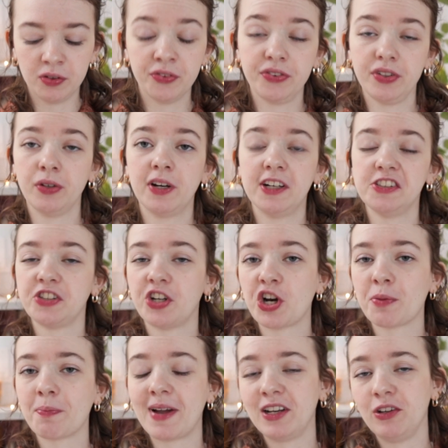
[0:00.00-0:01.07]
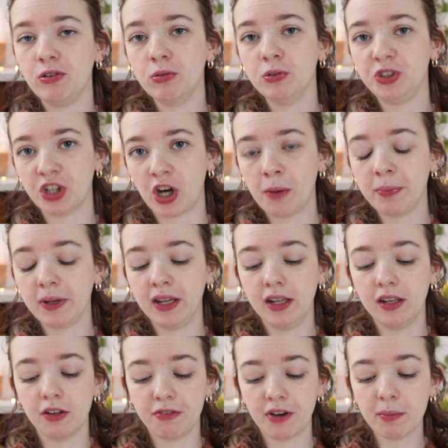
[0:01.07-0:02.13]
until I started my new job
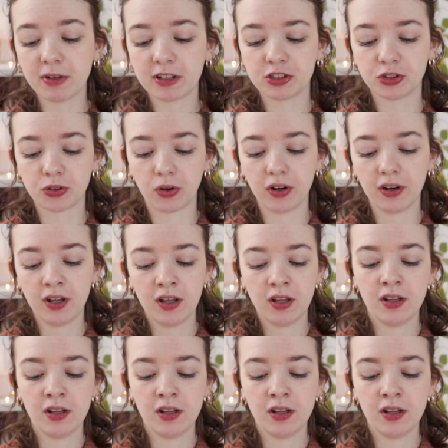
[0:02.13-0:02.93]
in the fabric store